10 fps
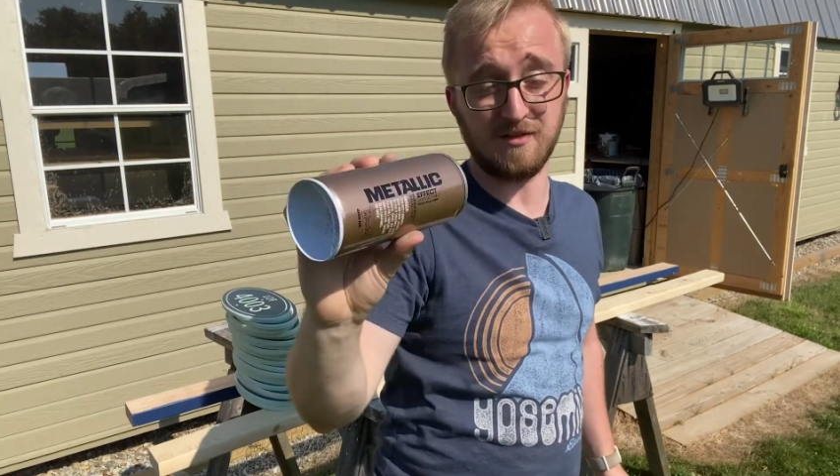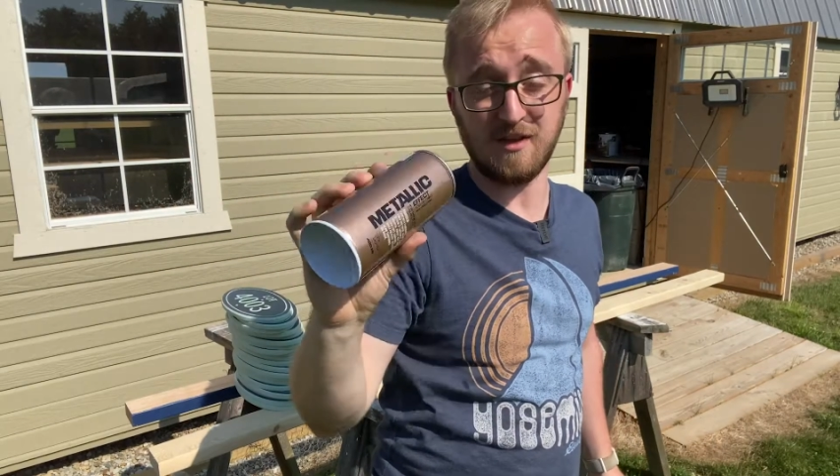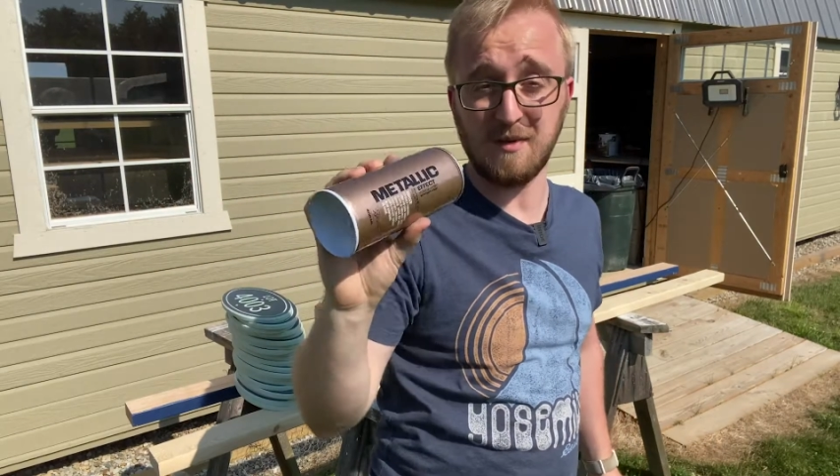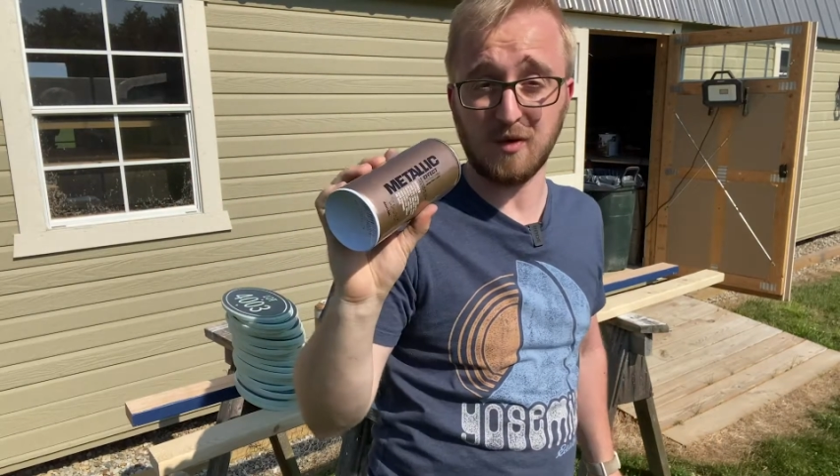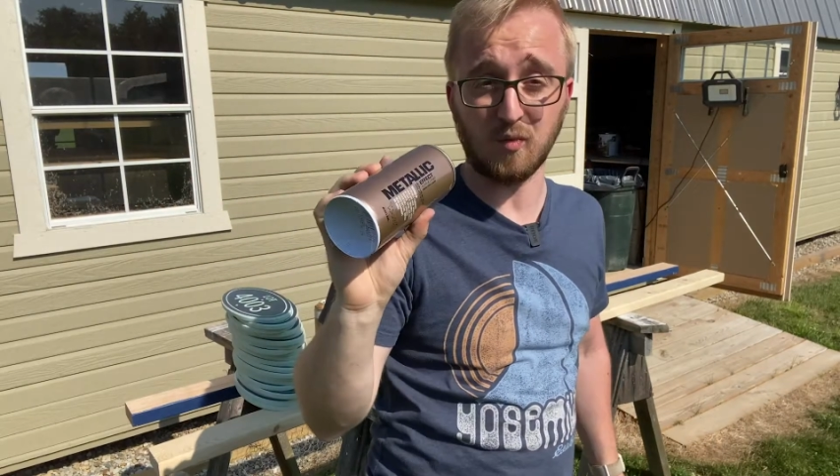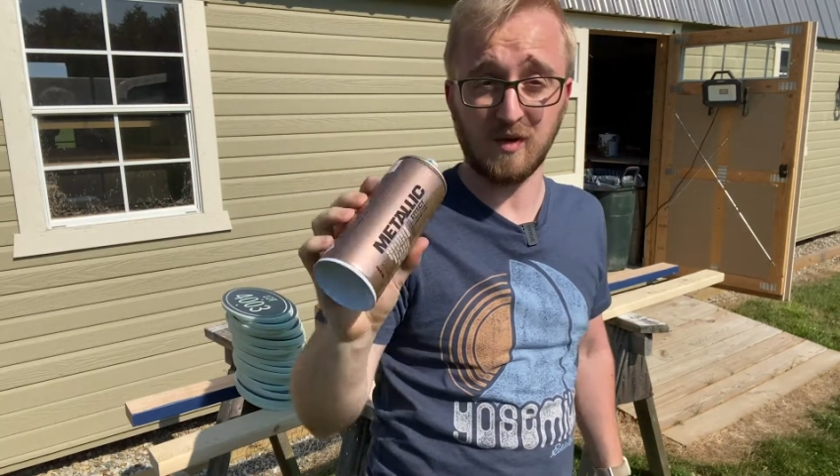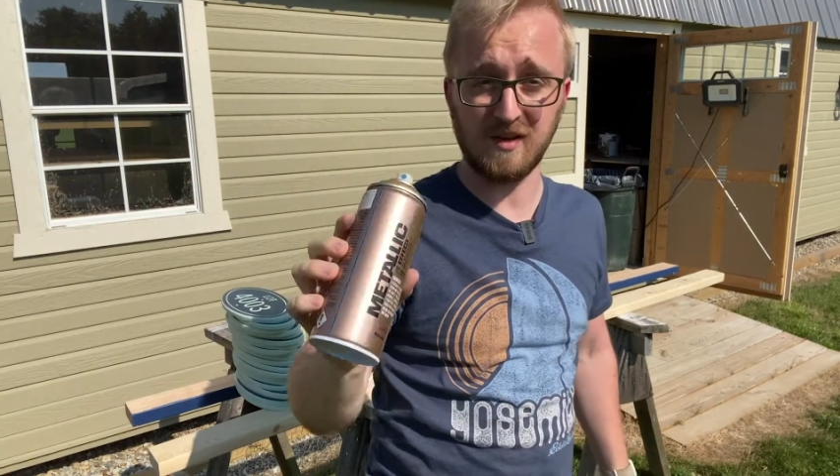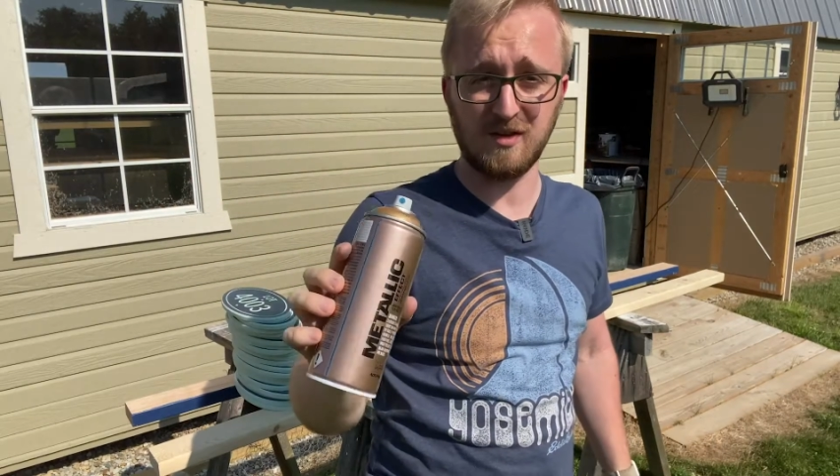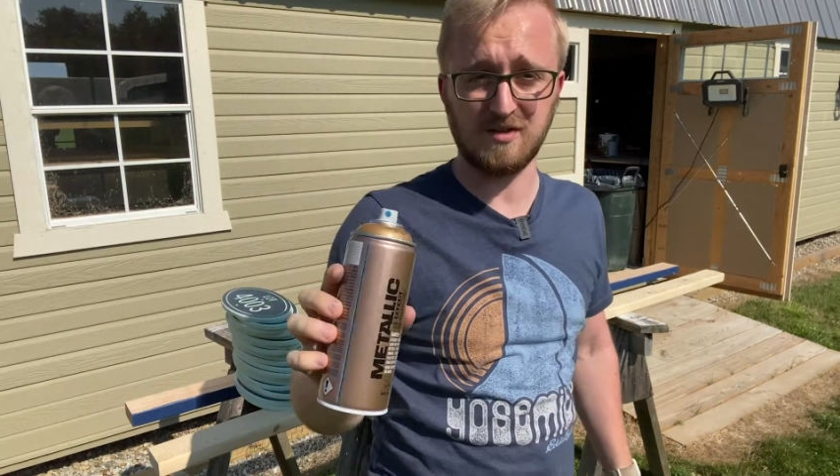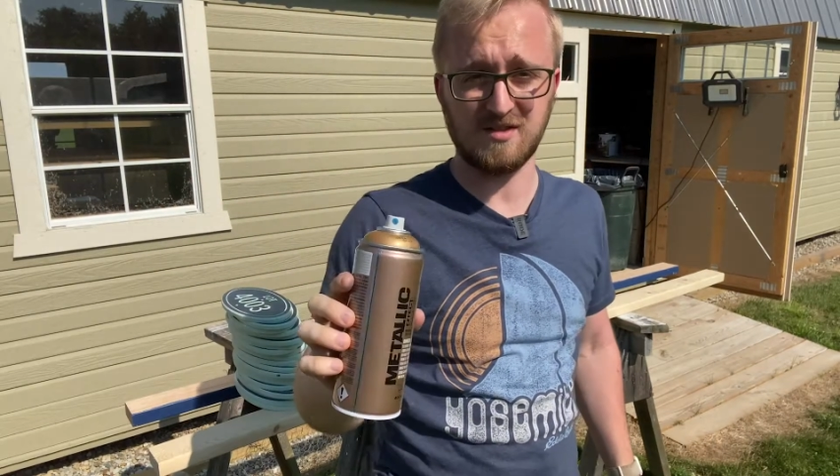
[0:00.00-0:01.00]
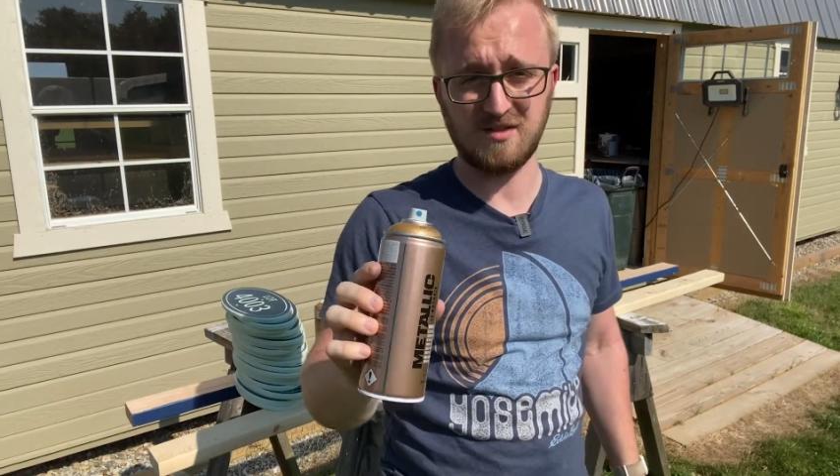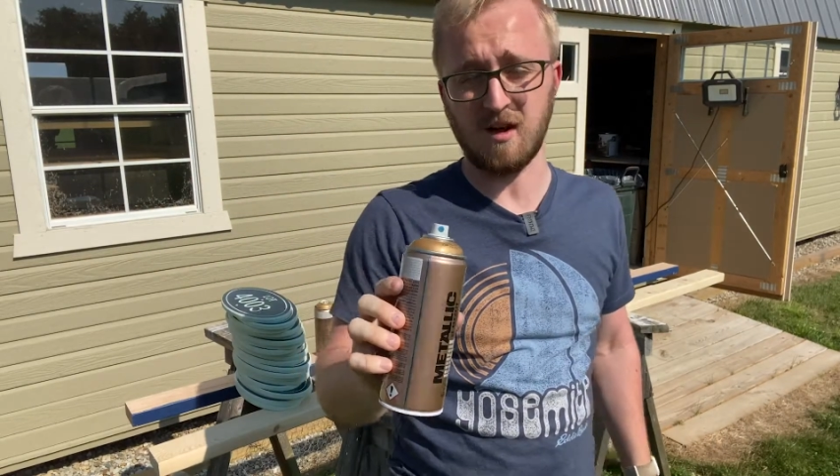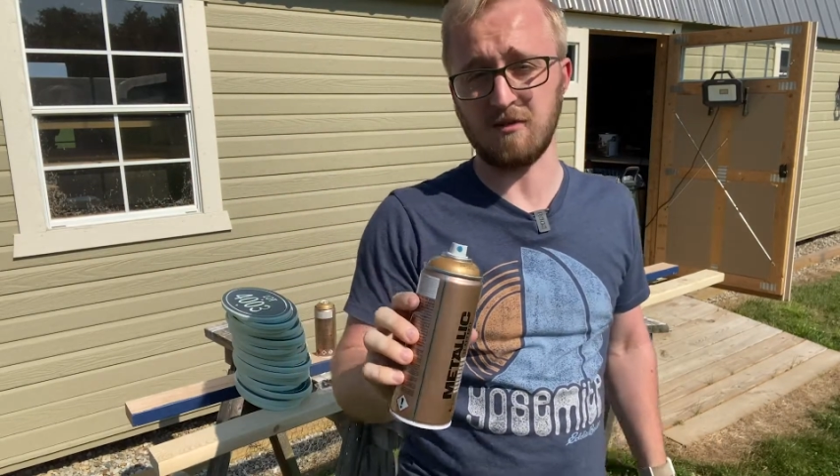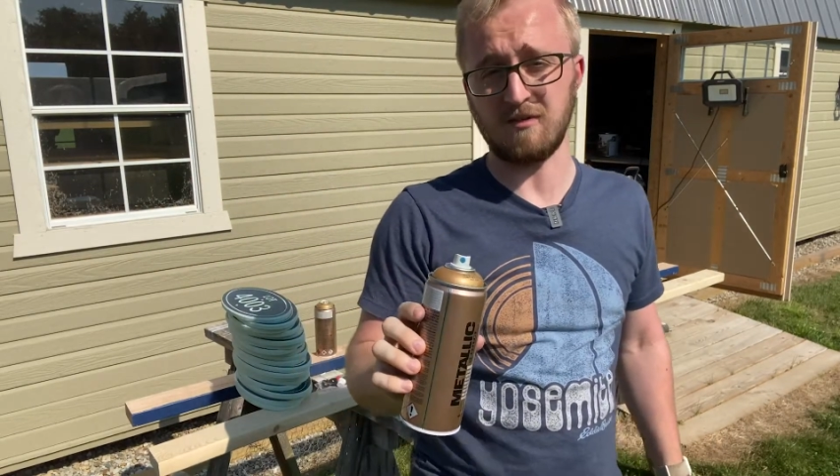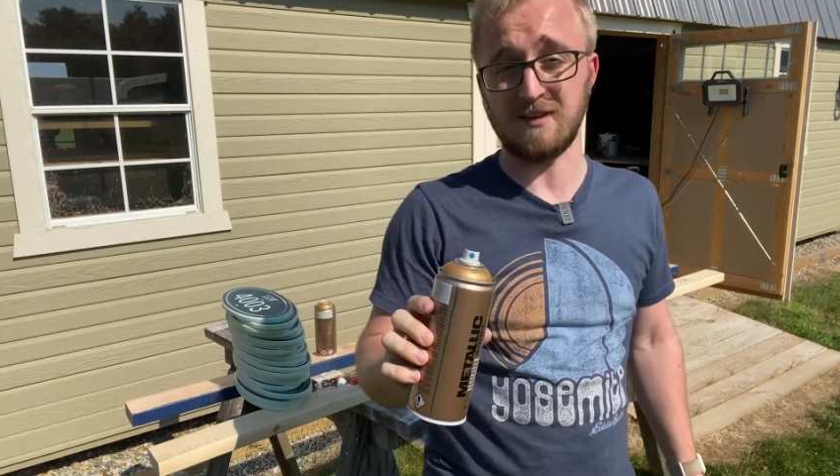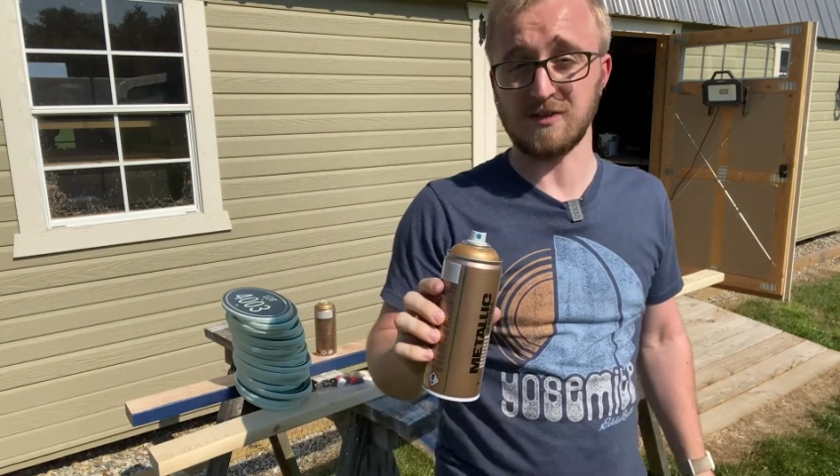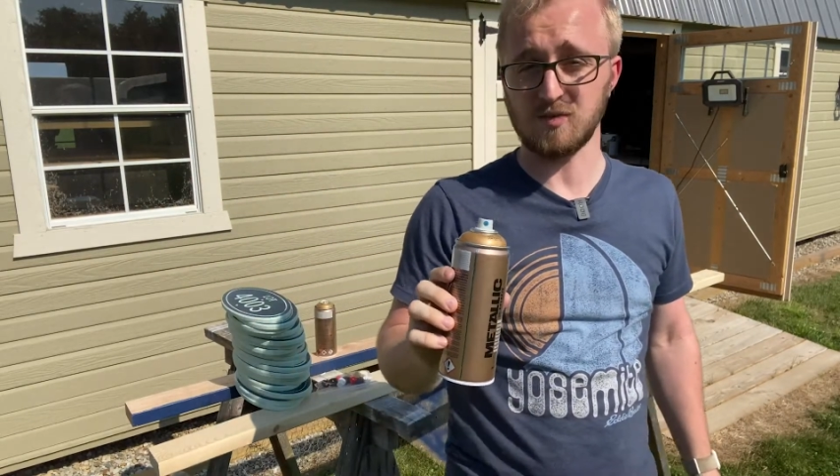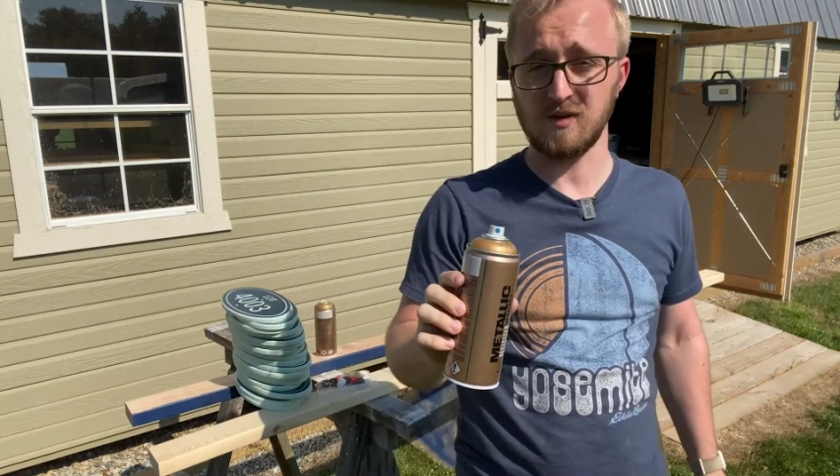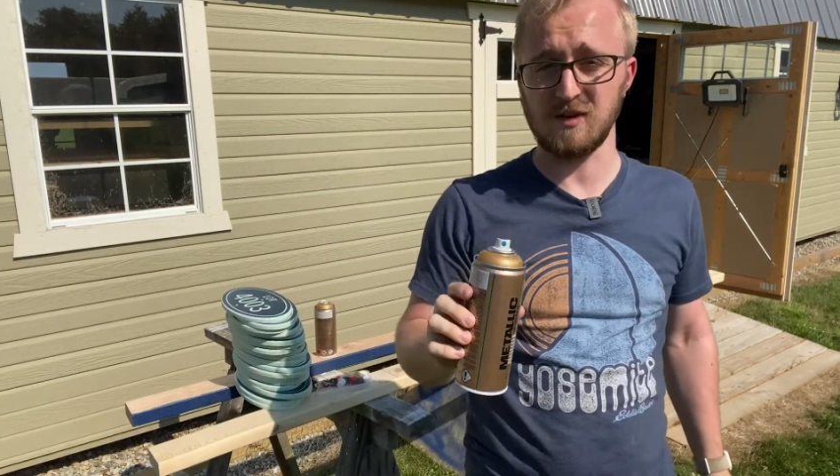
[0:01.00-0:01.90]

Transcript: They make really good stuff, and it's really